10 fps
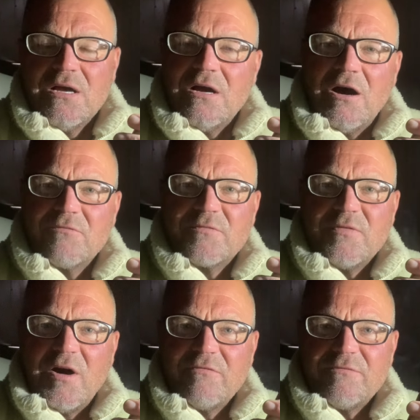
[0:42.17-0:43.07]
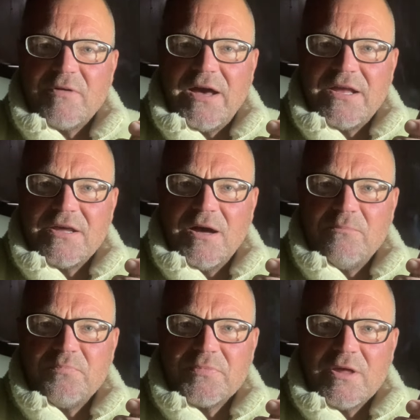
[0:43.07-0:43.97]
I've had
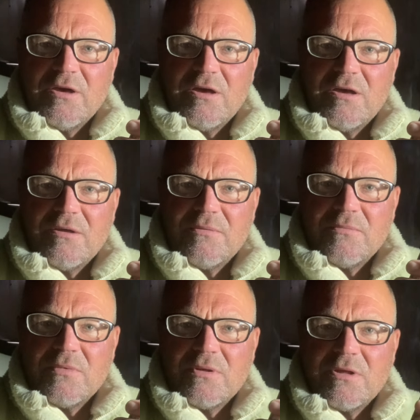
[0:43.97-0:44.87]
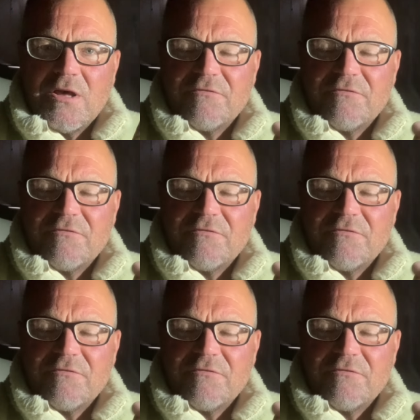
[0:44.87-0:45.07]
a